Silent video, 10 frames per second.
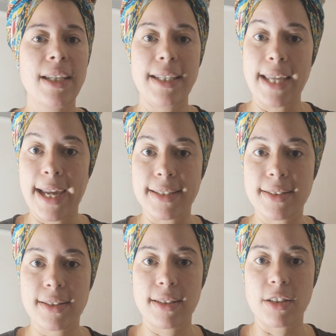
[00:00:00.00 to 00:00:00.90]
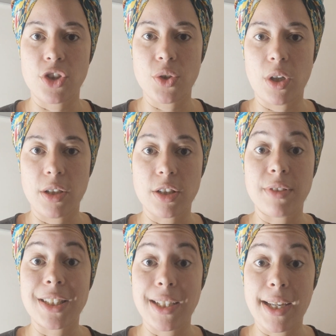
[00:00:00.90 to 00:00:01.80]
Yes. The short
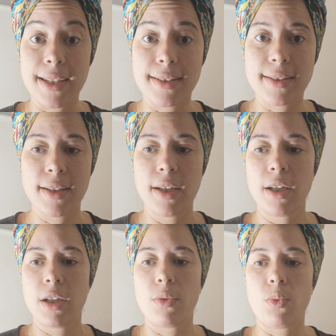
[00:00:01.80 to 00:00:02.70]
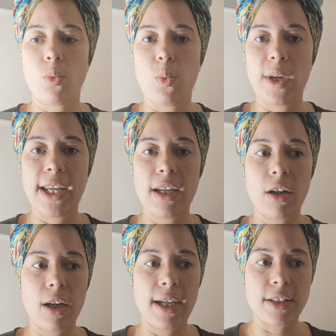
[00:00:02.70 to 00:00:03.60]
answer is yes. We,
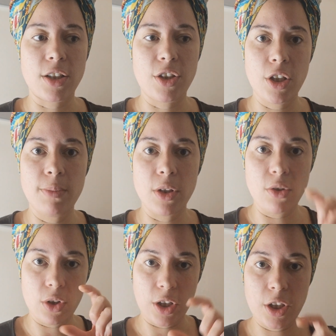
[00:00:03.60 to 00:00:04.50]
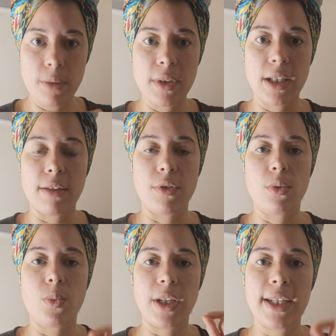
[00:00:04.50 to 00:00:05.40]
as a human, on a human
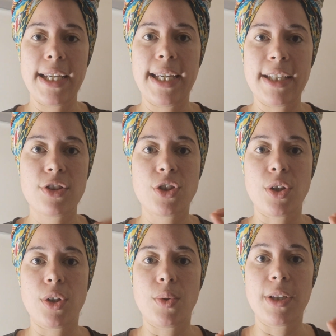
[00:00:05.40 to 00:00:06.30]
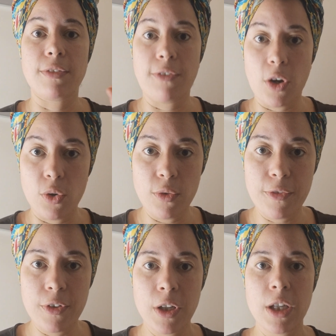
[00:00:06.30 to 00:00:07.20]
level, we're here to
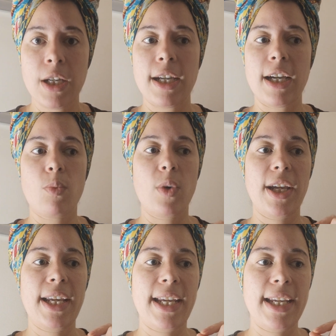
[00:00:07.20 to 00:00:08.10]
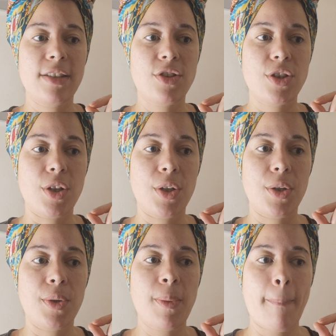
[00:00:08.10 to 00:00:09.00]
evolve, and we're here
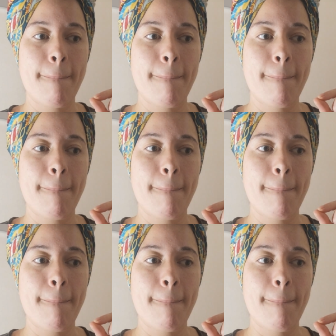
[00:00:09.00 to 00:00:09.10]
to